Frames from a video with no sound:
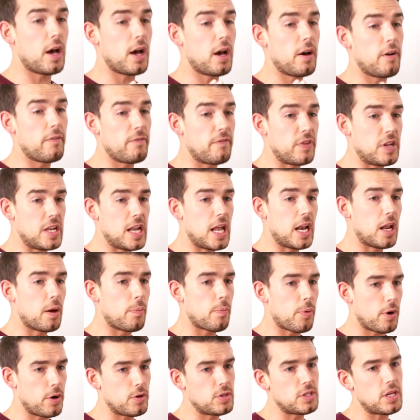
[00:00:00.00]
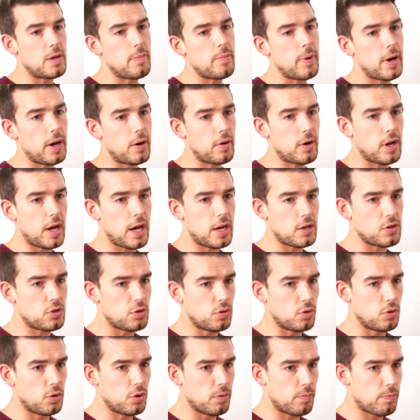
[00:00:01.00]
vanilla protein powder as
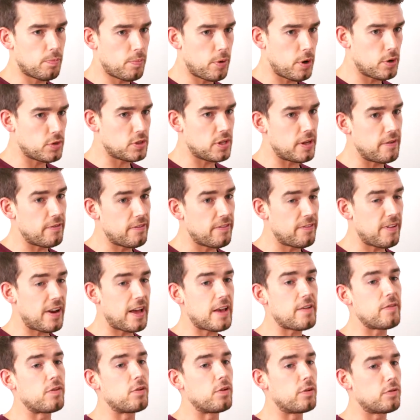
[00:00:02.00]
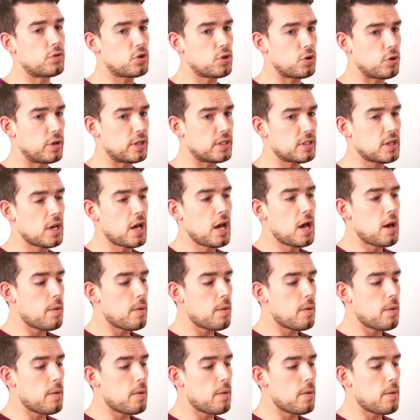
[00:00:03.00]
your protein flavor of choice,